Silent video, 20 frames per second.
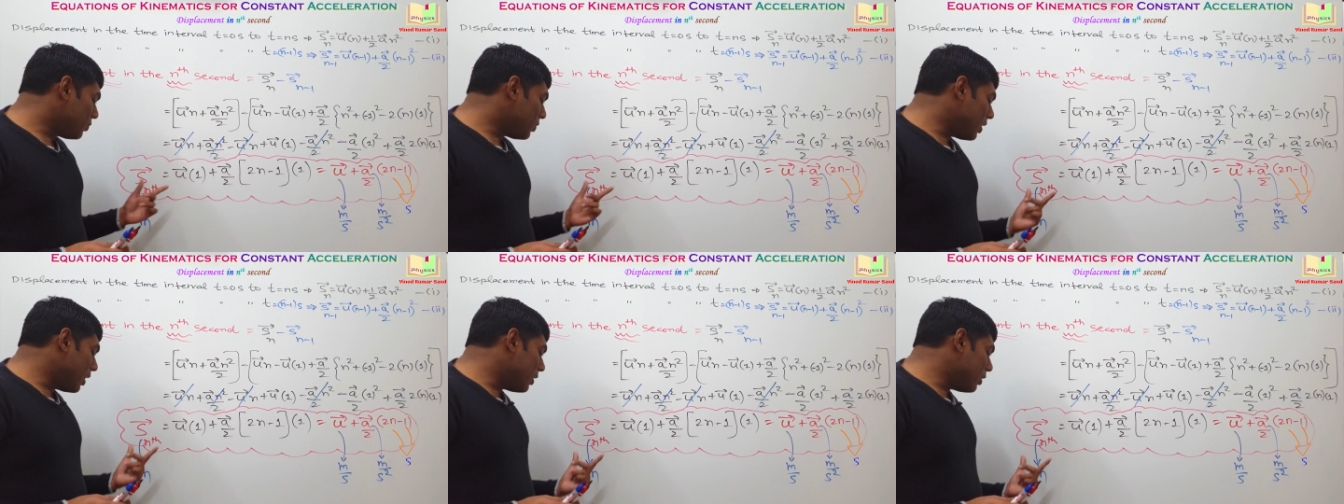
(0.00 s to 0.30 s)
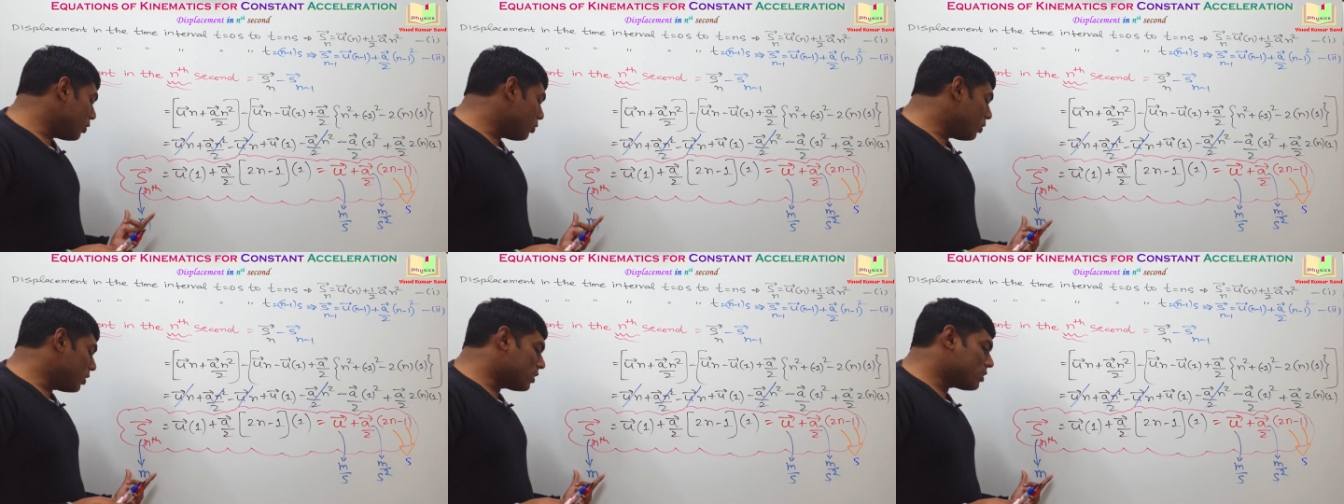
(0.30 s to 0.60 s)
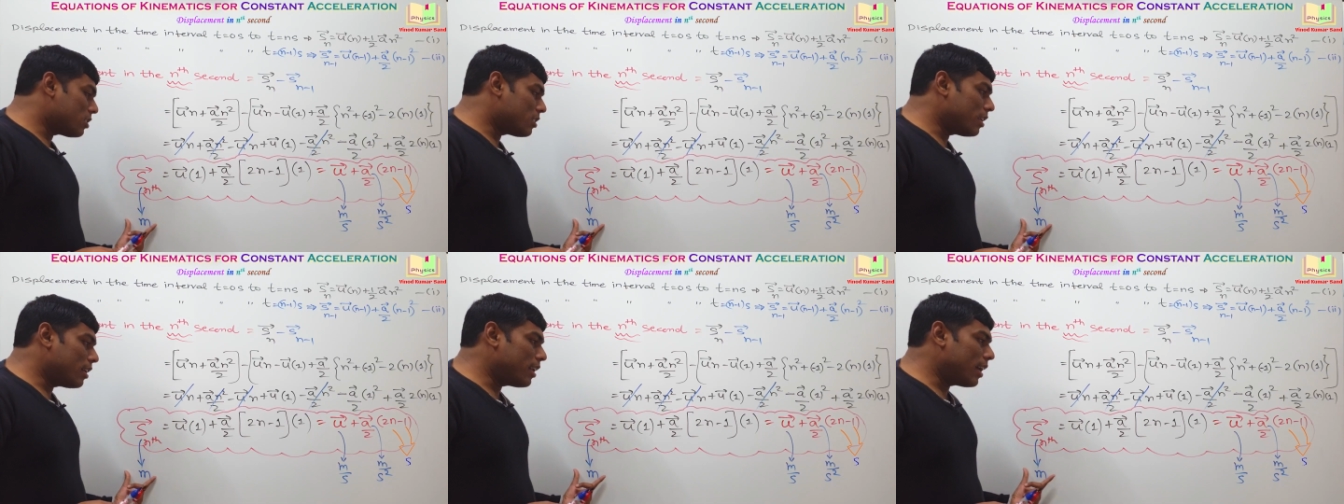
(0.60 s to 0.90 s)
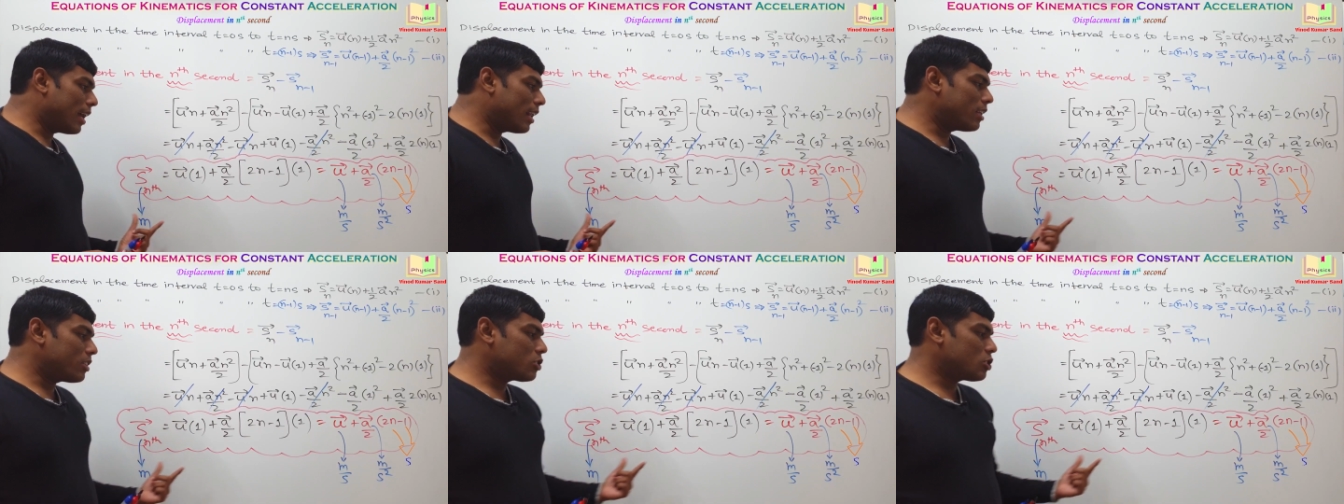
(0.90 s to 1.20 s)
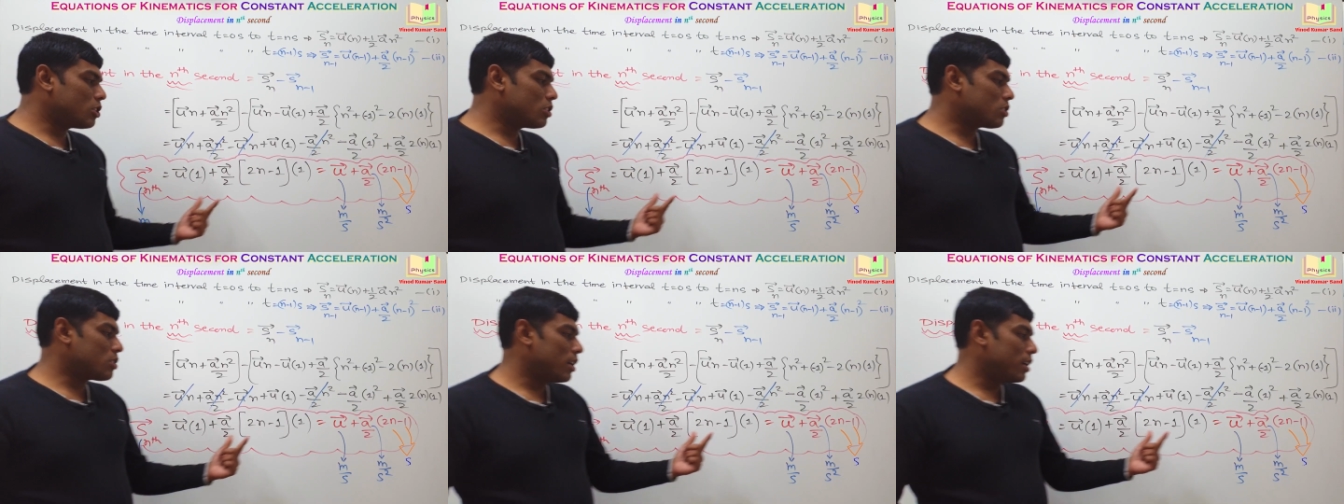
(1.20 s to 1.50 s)
then units in
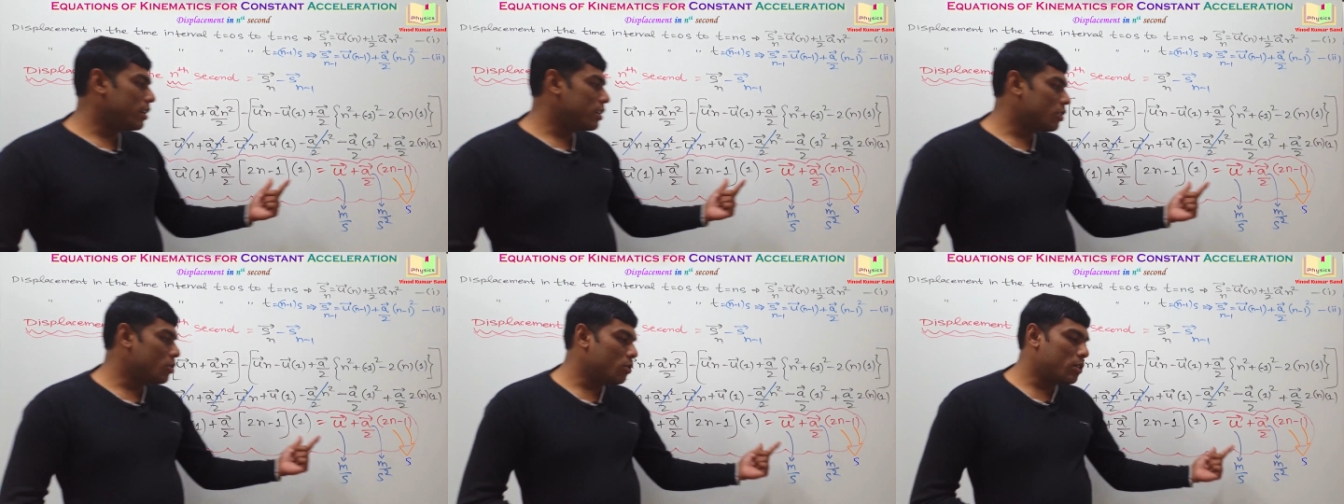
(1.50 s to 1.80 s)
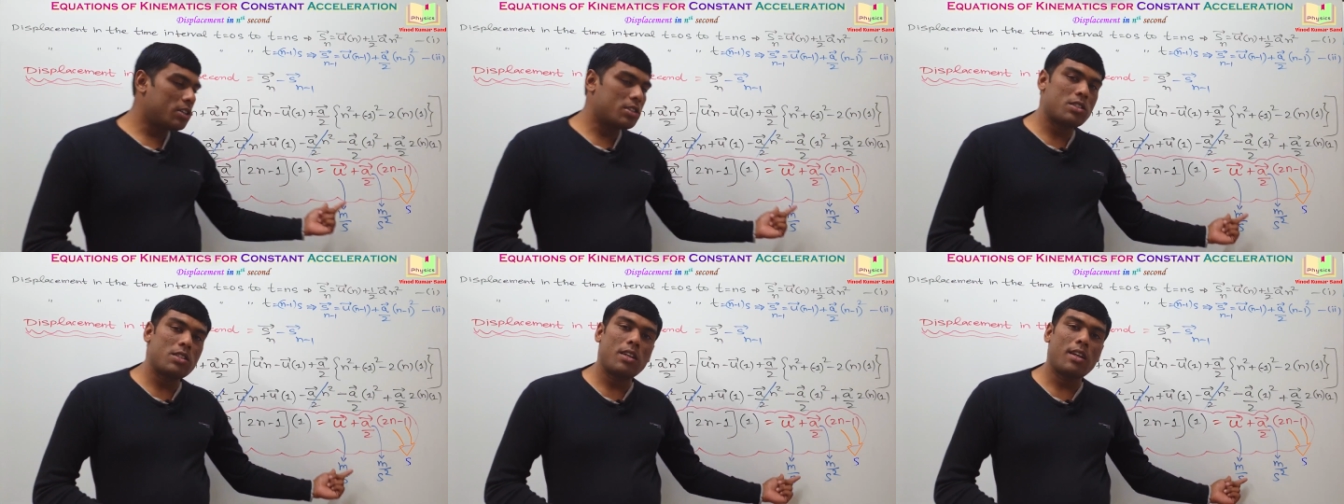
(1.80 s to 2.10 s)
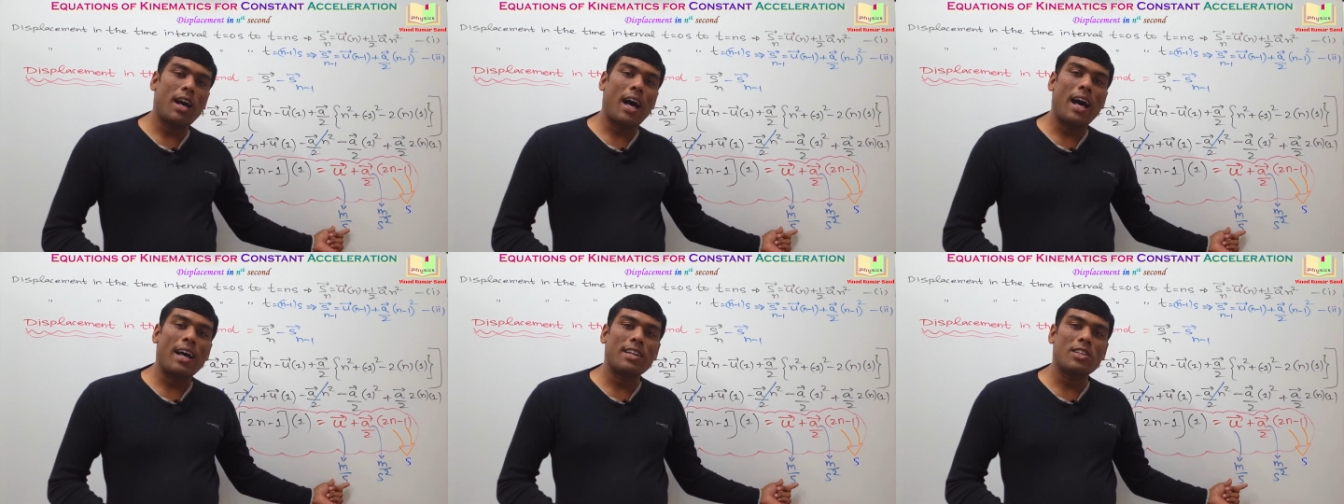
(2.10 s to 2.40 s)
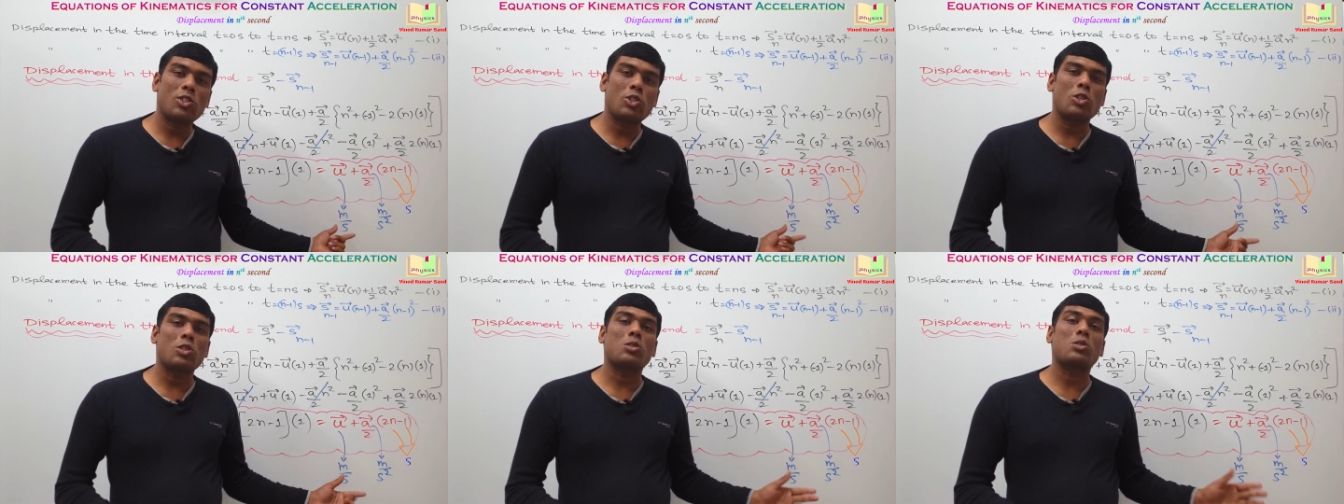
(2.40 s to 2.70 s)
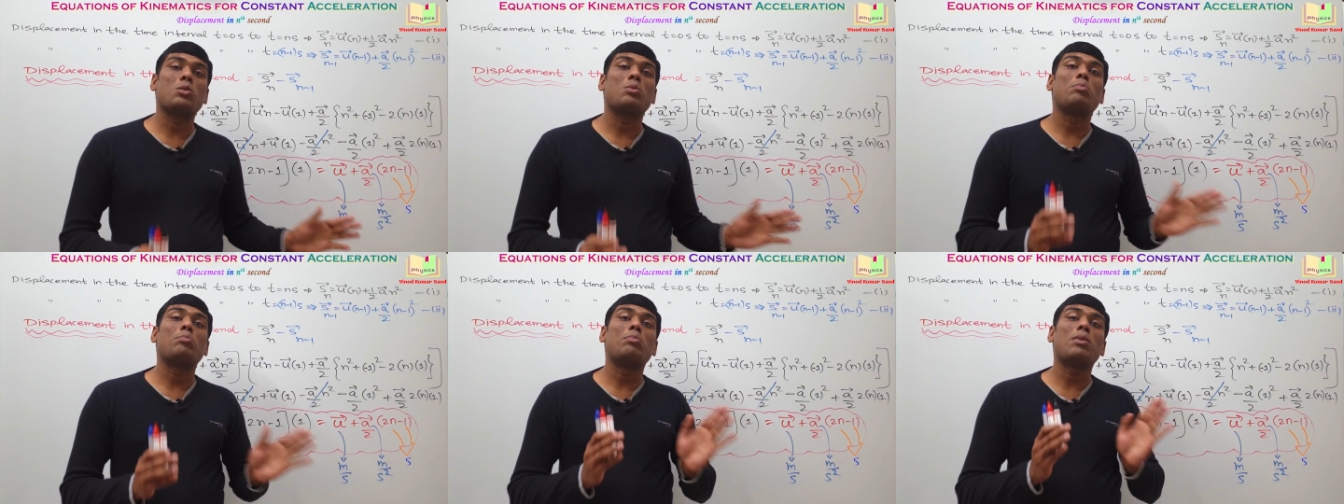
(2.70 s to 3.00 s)
LHS and units in
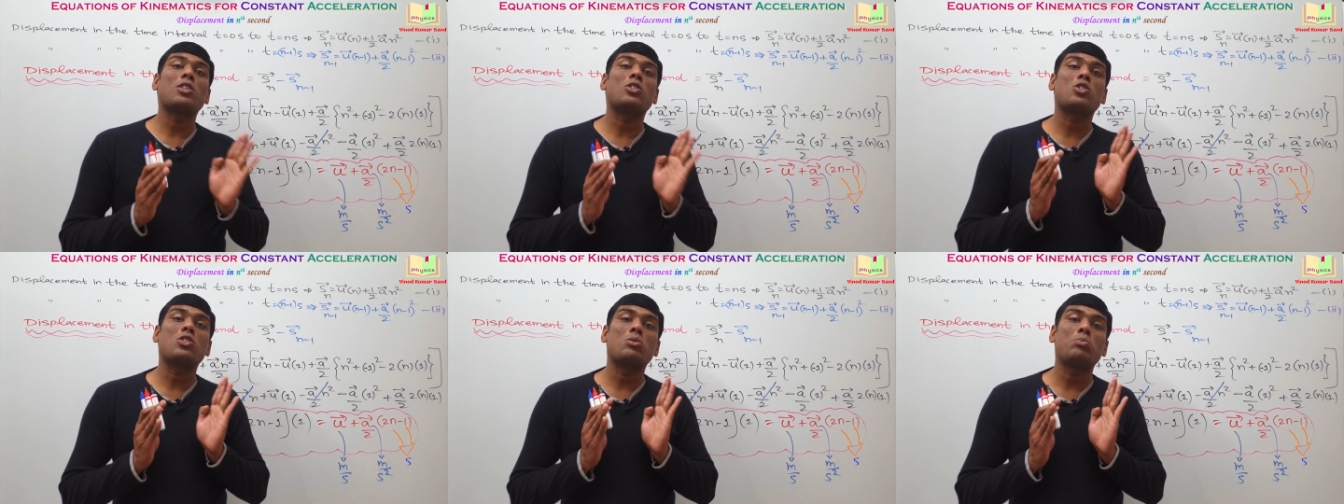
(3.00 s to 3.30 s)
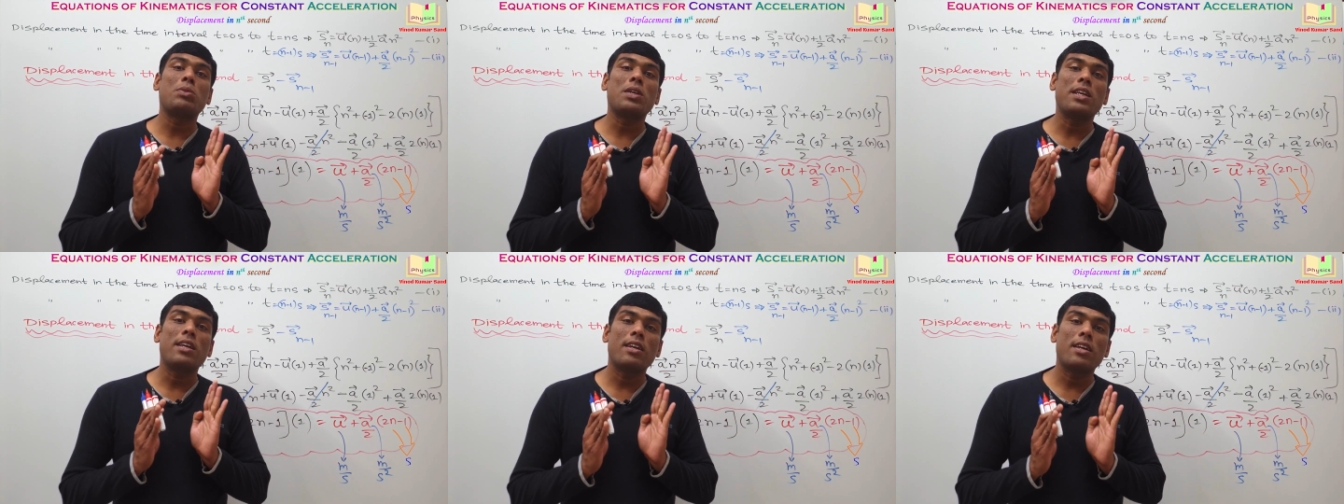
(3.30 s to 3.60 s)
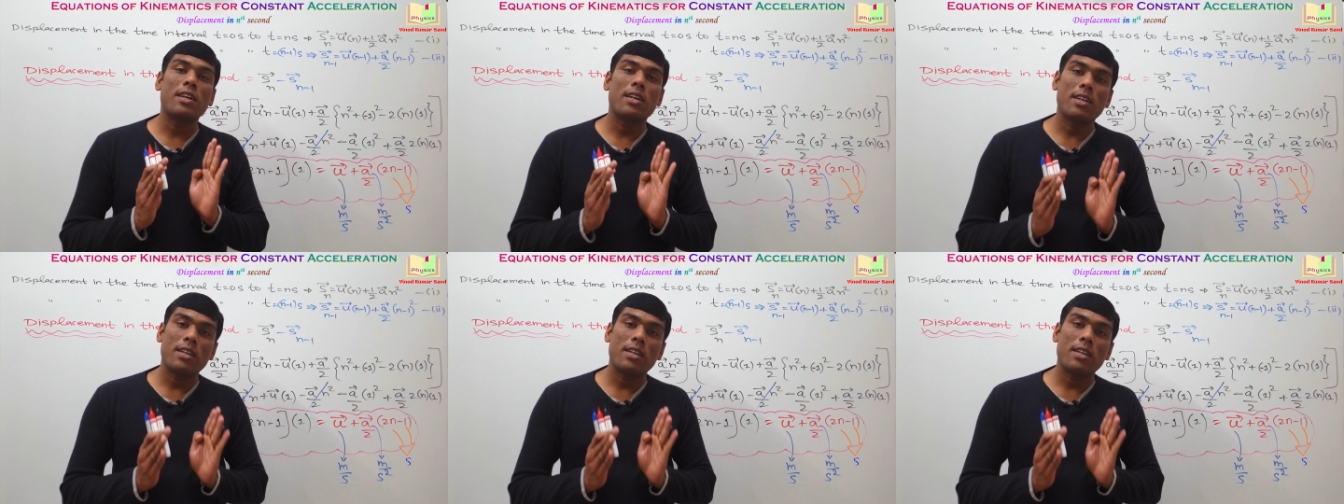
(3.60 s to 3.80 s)
RHS must be